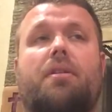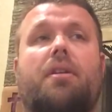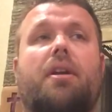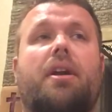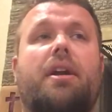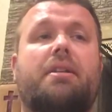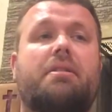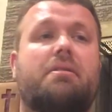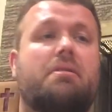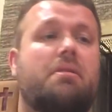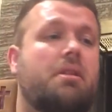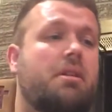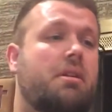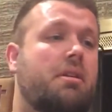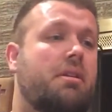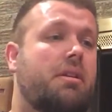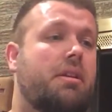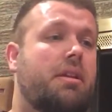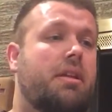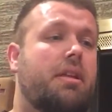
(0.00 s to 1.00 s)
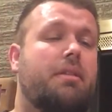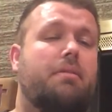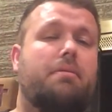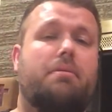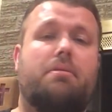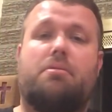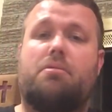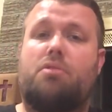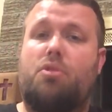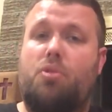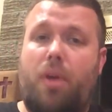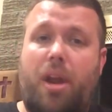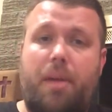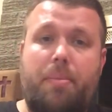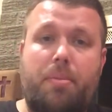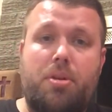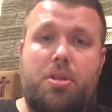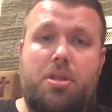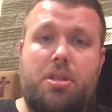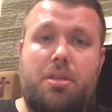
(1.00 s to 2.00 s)
All right,
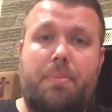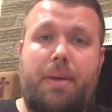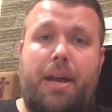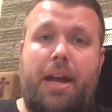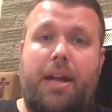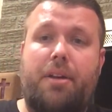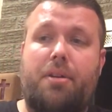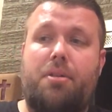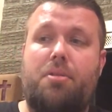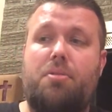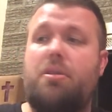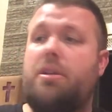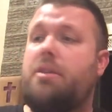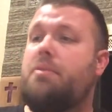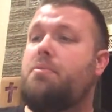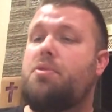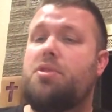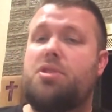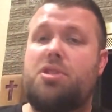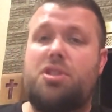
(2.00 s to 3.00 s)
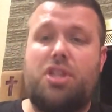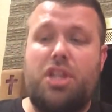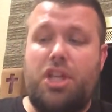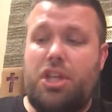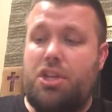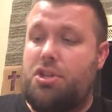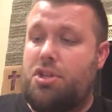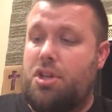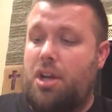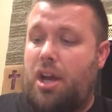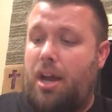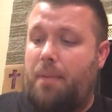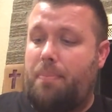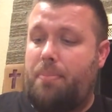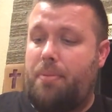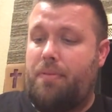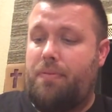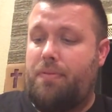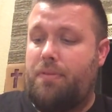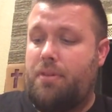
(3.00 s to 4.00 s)
Kramer's Tobacco, it was the
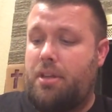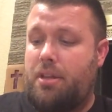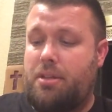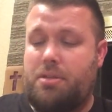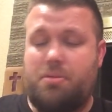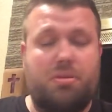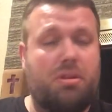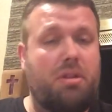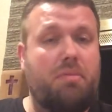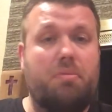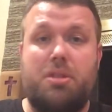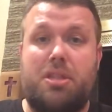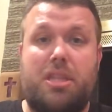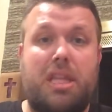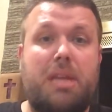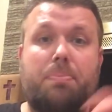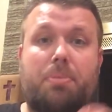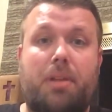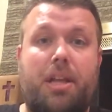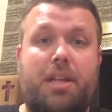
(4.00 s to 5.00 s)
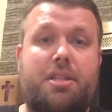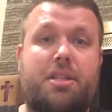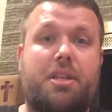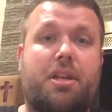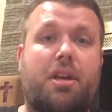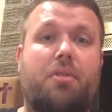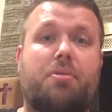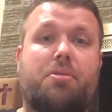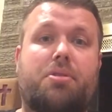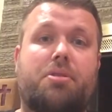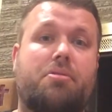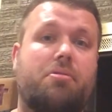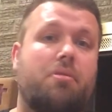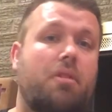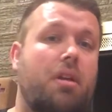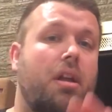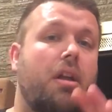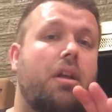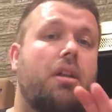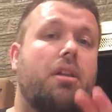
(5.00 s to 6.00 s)
shop, it was the place to go to,
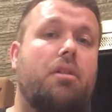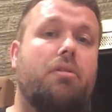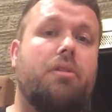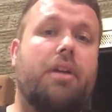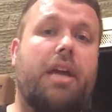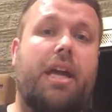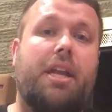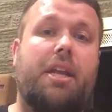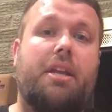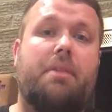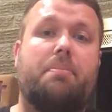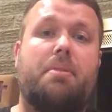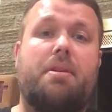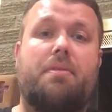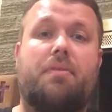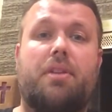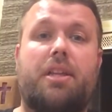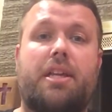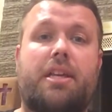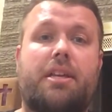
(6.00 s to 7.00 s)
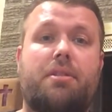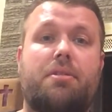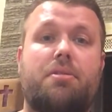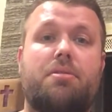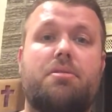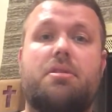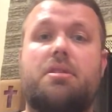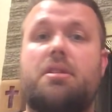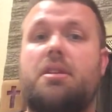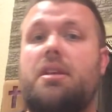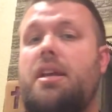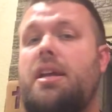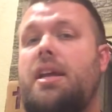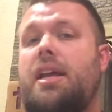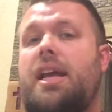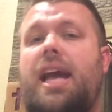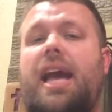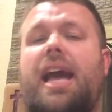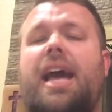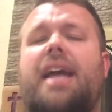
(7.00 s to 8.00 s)
located in Beverly Hills,
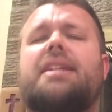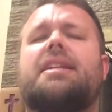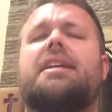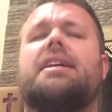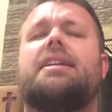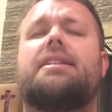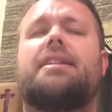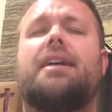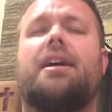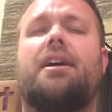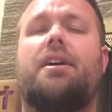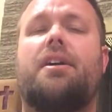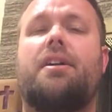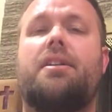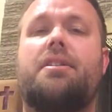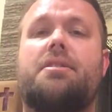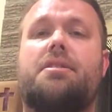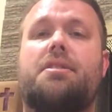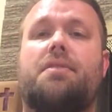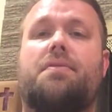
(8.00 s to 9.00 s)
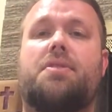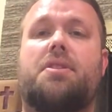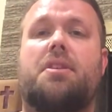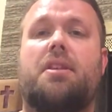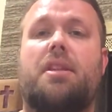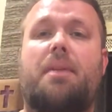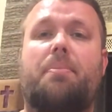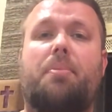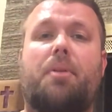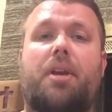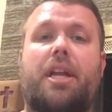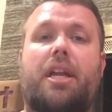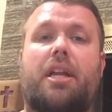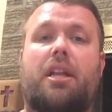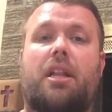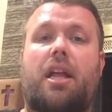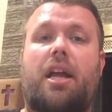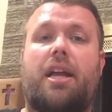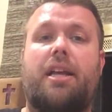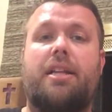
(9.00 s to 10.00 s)
had tons of celebrity
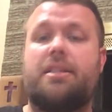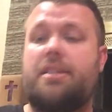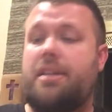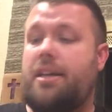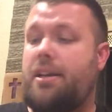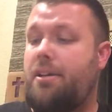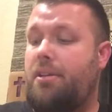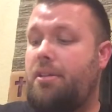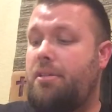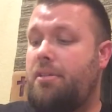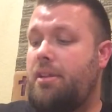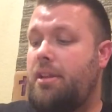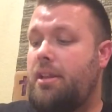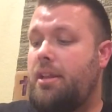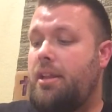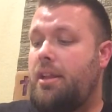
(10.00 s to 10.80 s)
clientele,